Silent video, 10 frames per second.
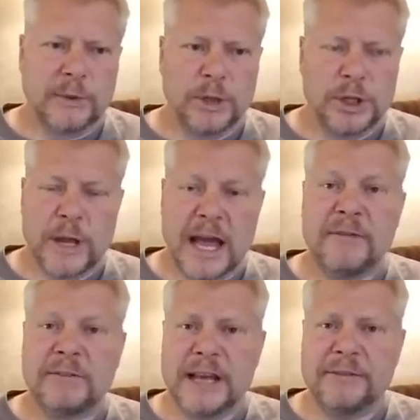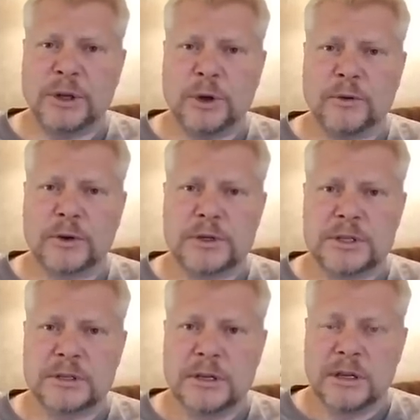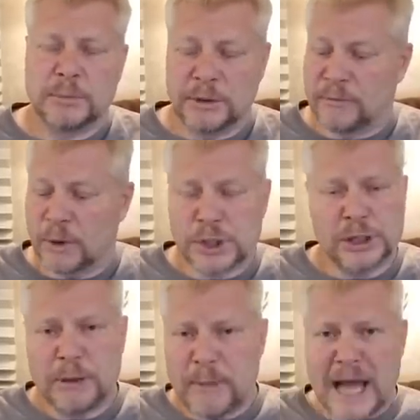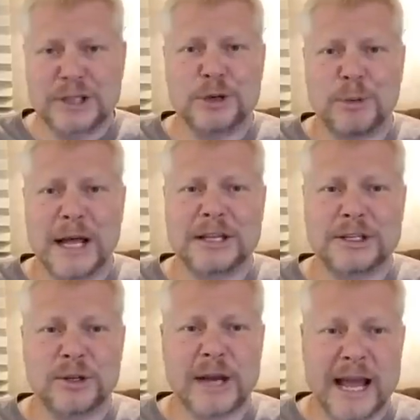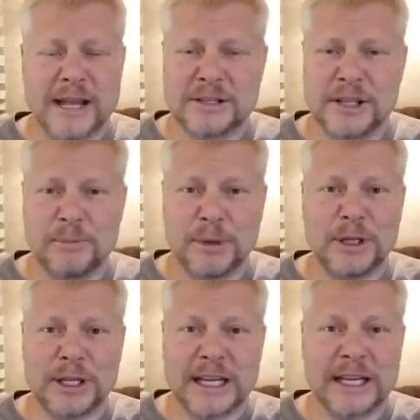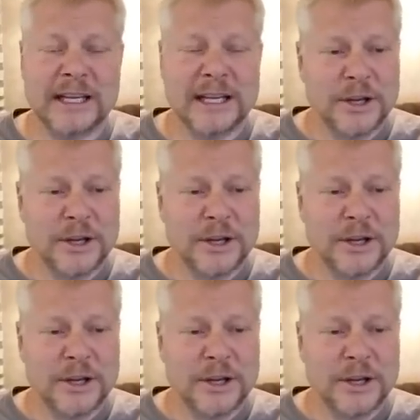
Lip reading: And when you have leftovers, I mean, fortunately, Master Blaster has the ability